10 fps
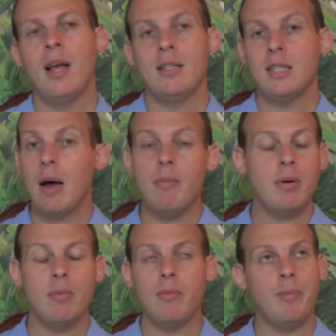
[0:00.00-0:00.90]

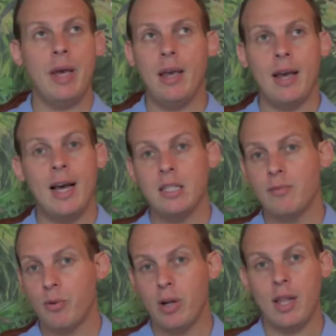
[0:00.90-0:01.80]
Some may ask
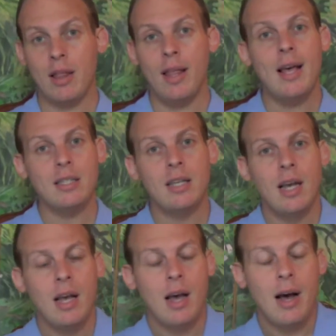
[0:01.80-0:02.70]
for a lot less,
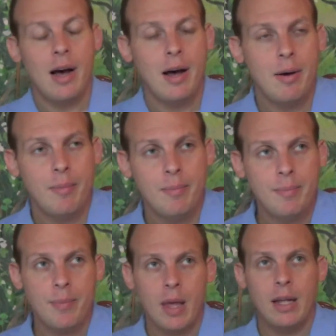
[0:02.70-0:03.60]

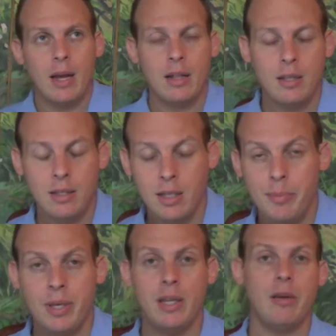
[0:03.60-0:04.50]
at least in the
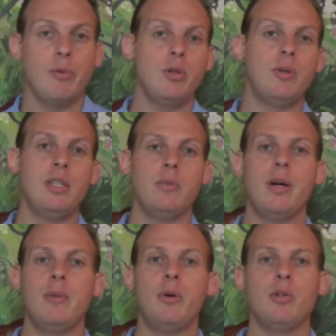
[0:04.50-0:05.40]
beginning when you're raising
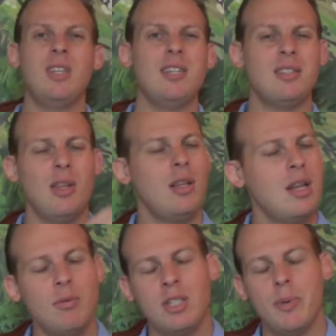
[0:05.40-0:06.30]
money, because they
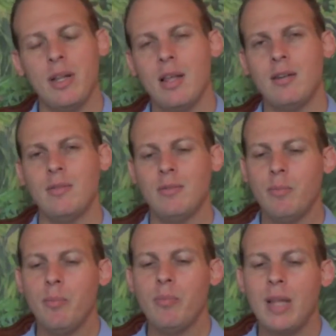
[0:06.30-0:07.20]
don't want to spend a lot of
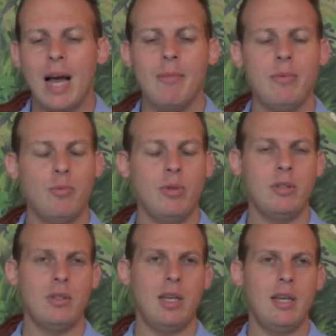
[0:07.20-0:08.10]
time
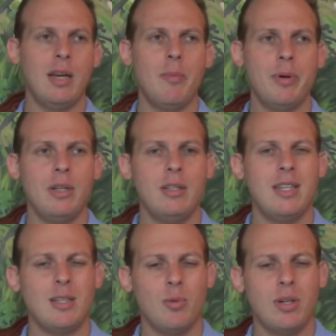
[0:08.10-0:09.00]
with a company. They
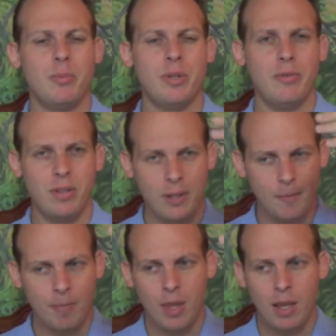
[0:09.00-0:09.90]
just want to briefly